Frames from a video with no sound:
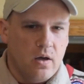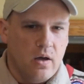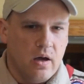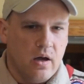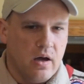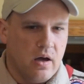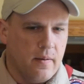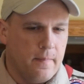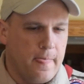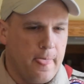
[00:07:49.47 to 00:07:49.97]

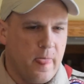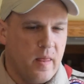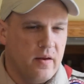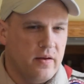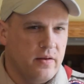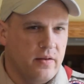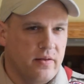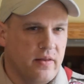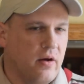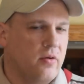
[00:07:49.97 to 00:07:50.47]

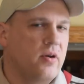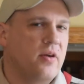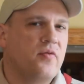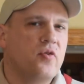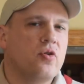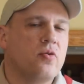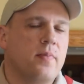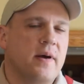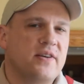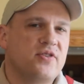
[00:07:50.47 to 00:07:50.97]
That'll give
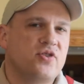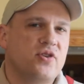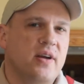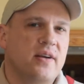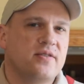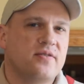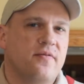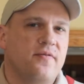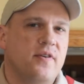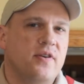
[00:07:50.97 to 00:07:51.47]
you your best
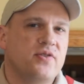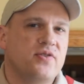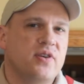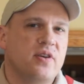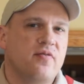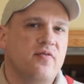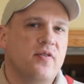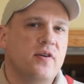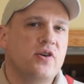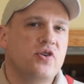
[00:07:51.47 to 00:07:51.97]
chance of
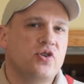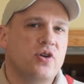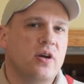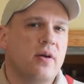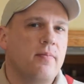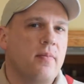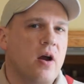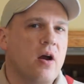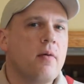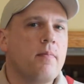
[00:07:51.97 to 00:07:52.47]
finishing a
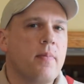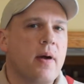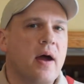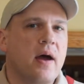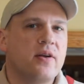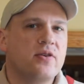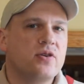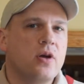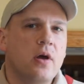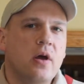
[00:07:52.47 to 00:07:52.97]
merit
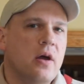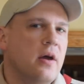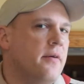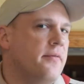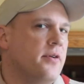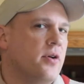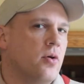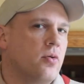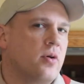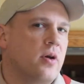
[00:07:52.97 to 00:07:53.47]
badge.
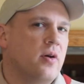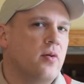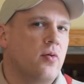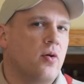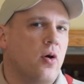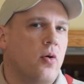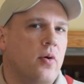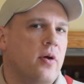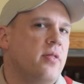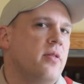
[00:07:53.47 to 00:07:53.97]
If you don't
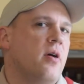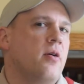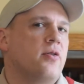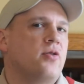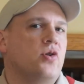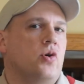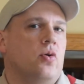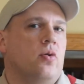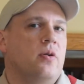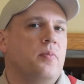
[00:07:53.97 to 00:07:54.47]
go in there
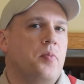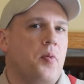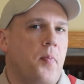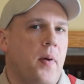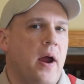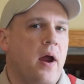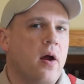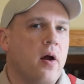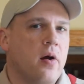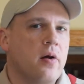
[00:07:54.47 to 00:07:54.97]
totally
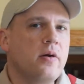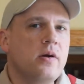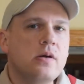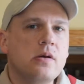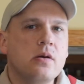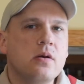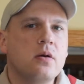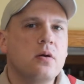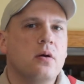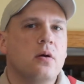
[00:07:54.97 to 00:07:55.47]
prepared,
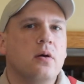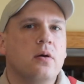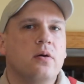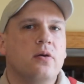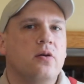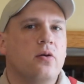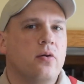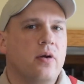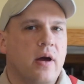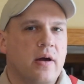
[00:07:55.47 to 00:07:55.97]

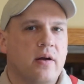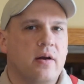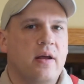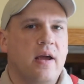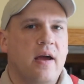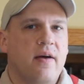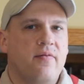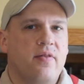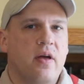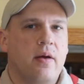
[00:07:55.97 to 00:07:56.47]
you're not going to
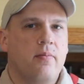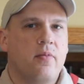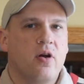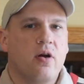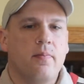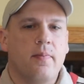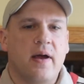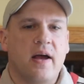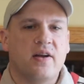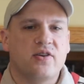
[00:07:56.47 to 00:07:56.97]
have that
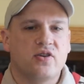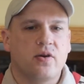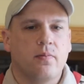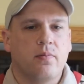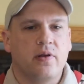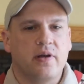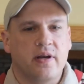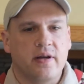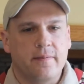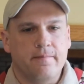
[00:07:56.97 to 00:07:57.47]
merit badge
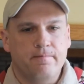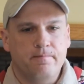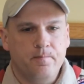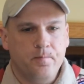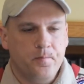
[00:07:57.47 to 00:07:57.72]
completed.